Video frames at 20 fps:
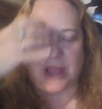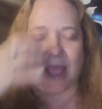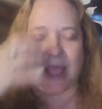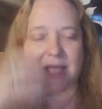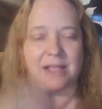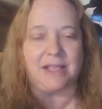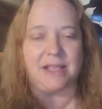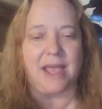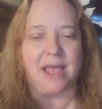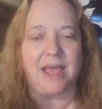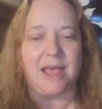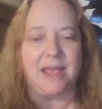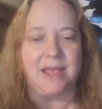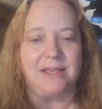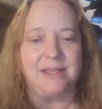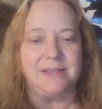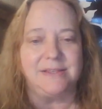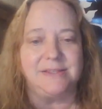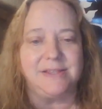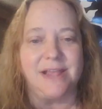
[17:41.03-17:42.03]

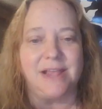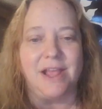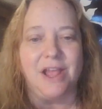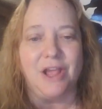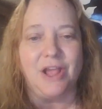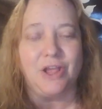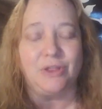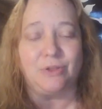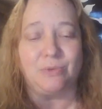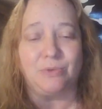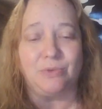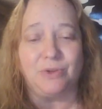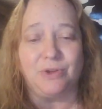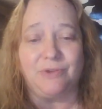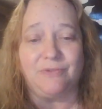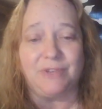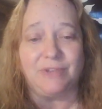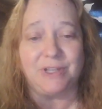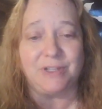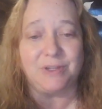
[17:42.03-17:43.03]
Laguz, the root
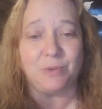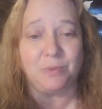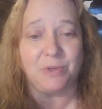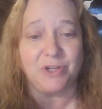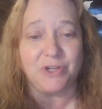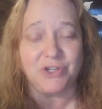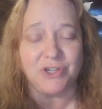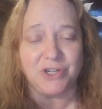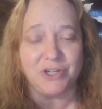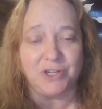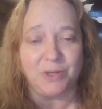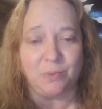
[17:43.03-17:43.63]
of intuition